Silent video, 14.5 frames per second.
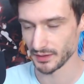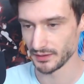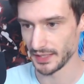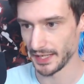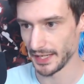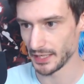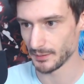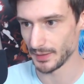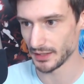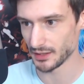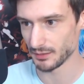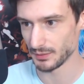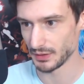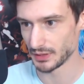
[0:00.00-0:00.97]
the anime
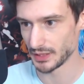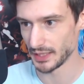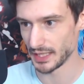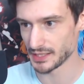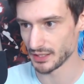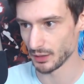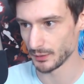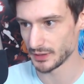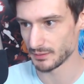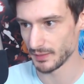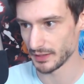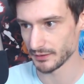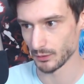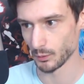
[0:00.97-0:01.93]
community has always
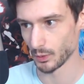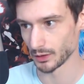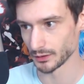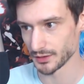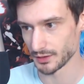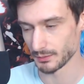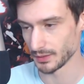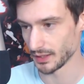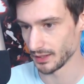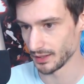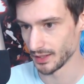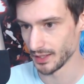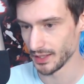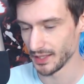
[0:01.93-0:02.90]
meant the world to me.